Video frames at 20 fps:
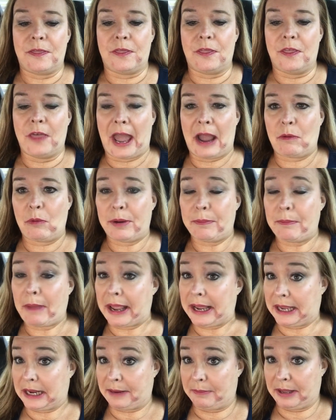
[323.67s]
that would
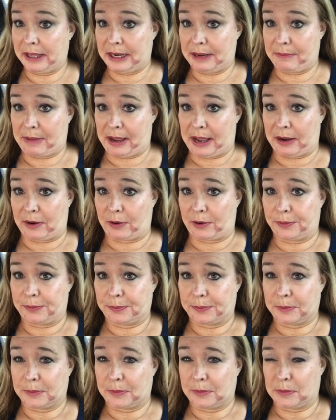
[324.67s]
make it a moneymaker.
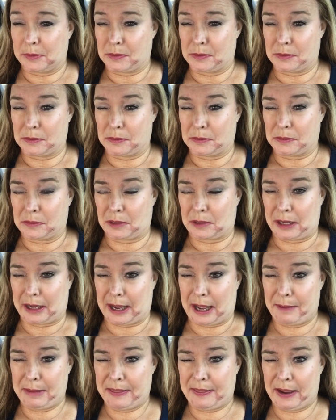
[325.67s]
You
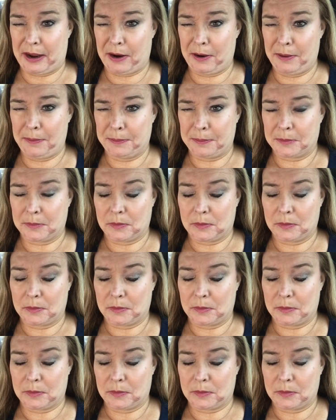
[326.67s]
got me there?